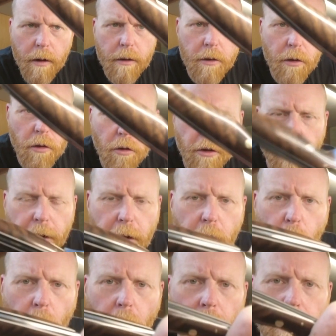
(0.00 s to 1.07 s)
Looking
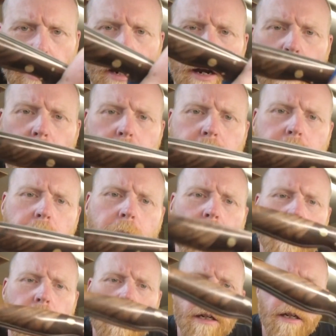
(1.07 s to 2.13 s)
quite nice.
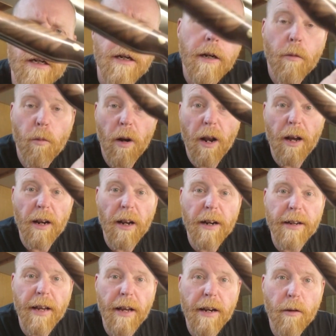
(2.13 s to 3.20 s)
Well, I
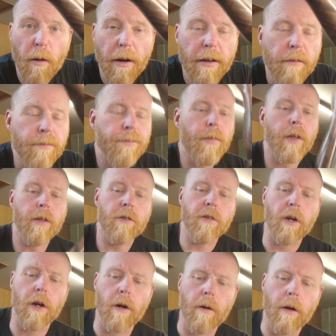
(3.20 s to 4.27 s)
like it anyway.
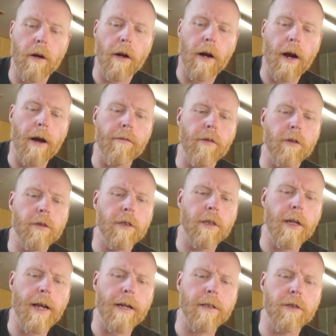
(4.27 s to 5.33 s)
So I've got to,
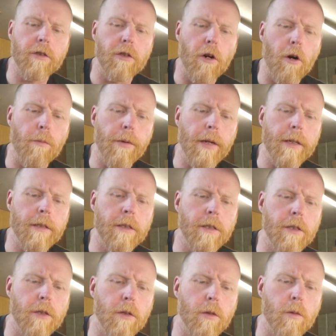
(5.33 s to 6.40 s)
next job is
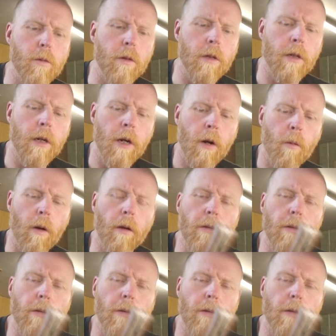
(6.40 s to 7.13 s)
to, well, I'm